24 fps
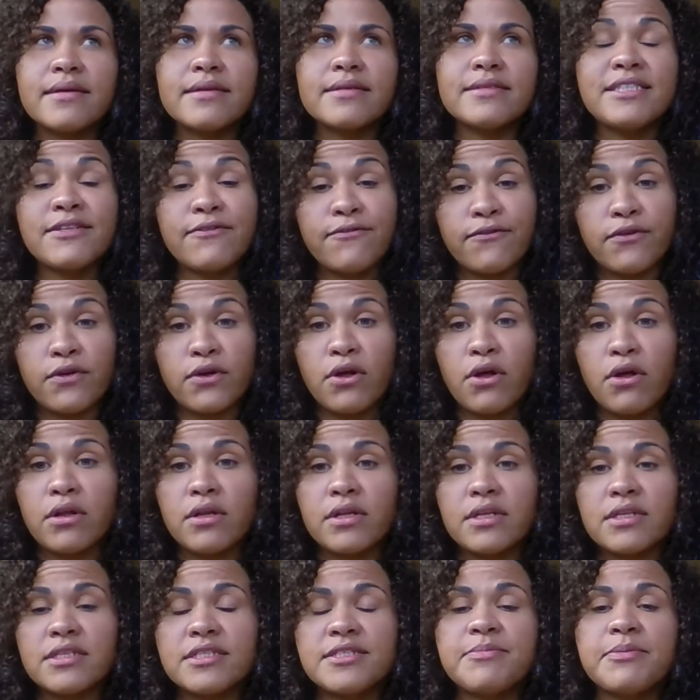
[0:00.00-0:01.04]

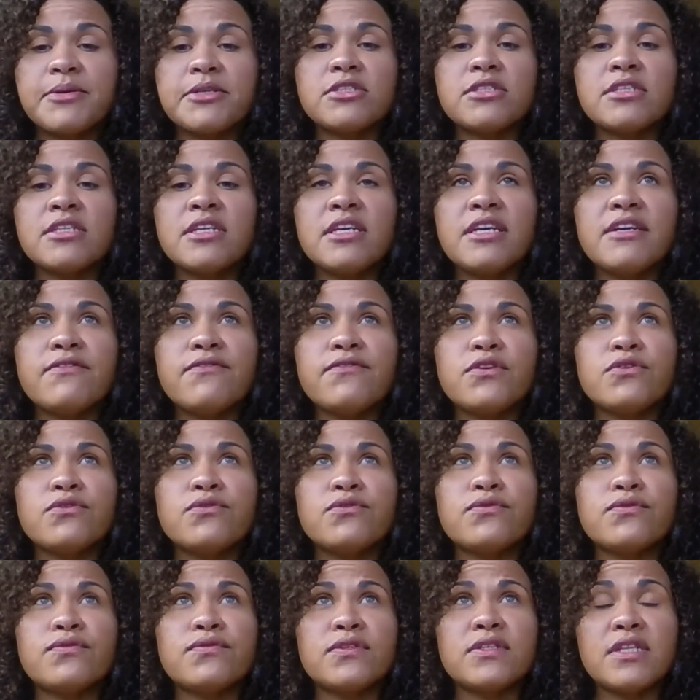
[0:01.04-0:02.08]
difficult, especially if
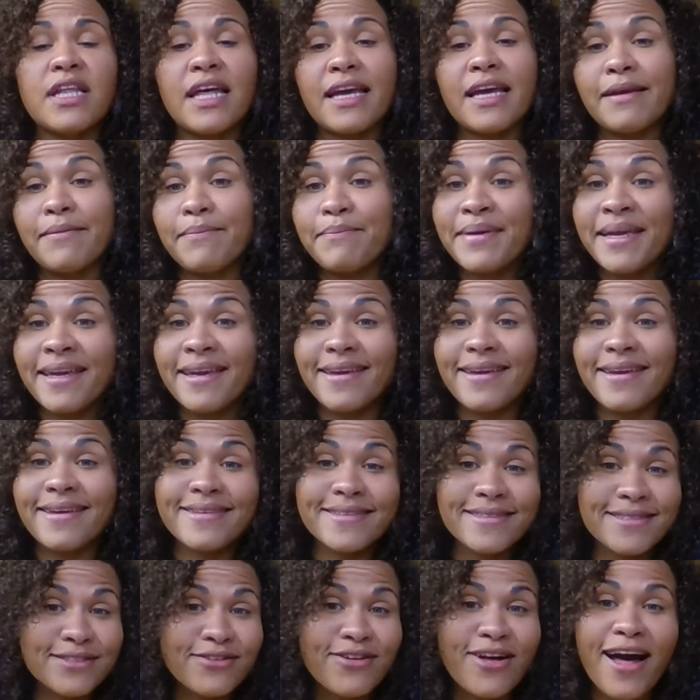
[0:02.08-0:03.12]
you've, like me,
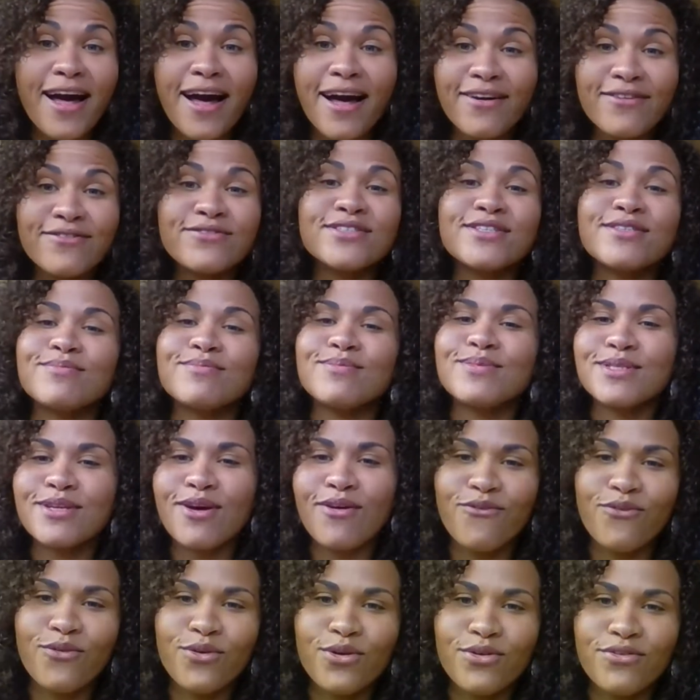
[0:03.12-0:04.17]
still have some
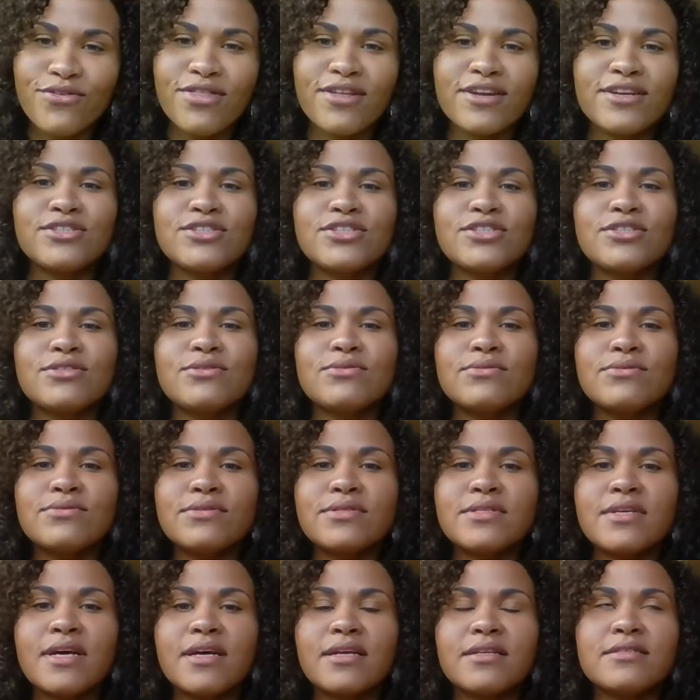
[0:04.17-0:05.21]
self-worth
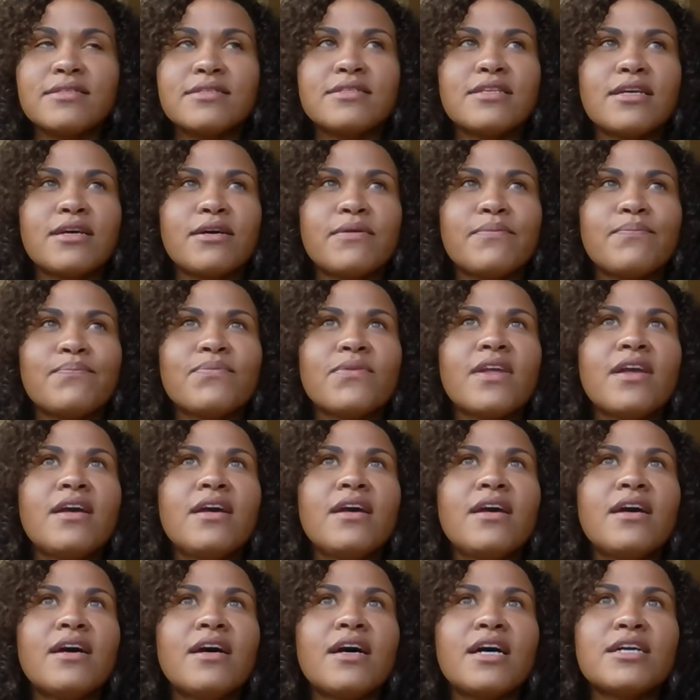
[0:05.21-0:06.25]
issues and some
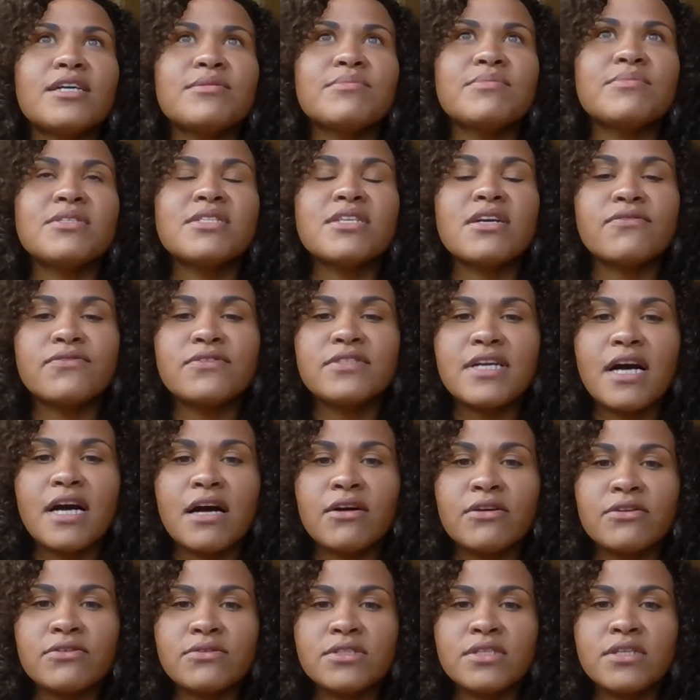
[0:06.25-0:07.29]

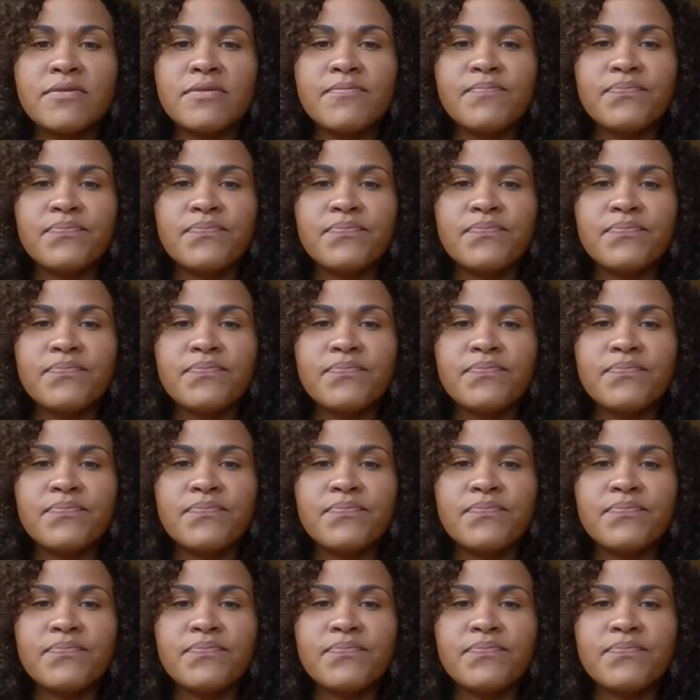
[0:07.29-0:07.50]
self-doubt